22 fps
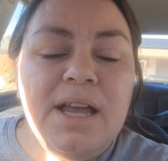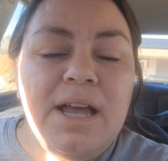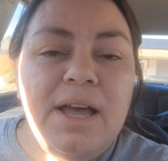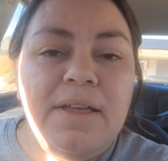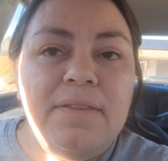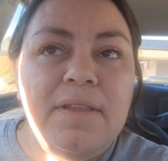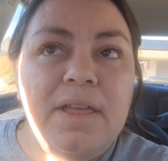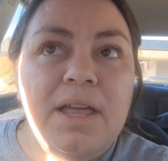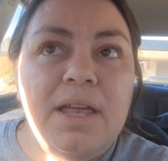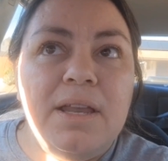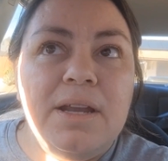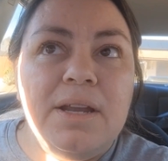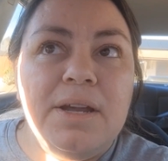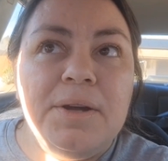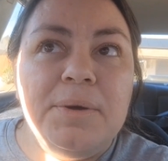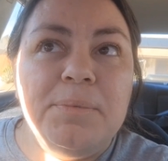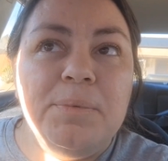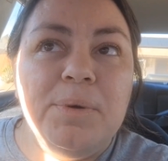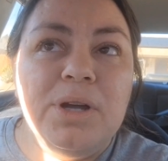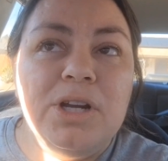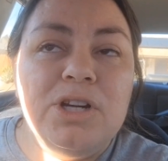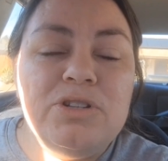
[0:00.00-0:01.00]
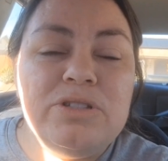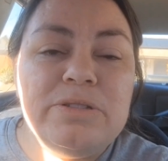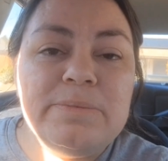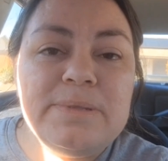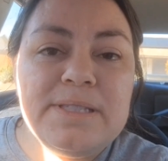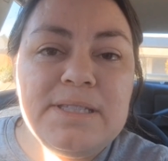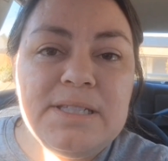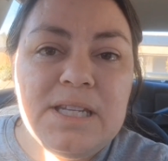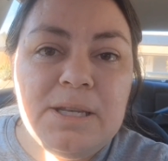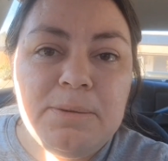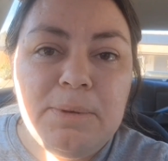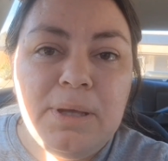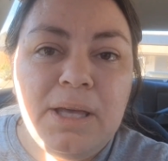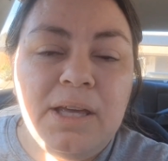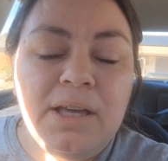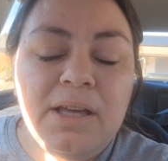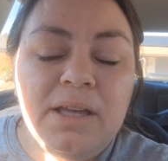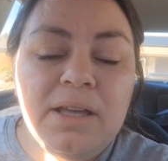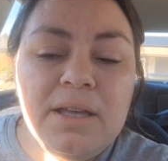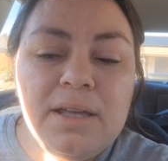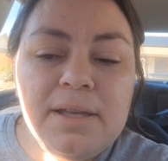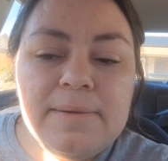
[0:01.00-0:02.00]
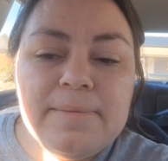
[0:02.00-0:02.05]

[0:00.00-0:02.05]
And then we're going to do some steaming.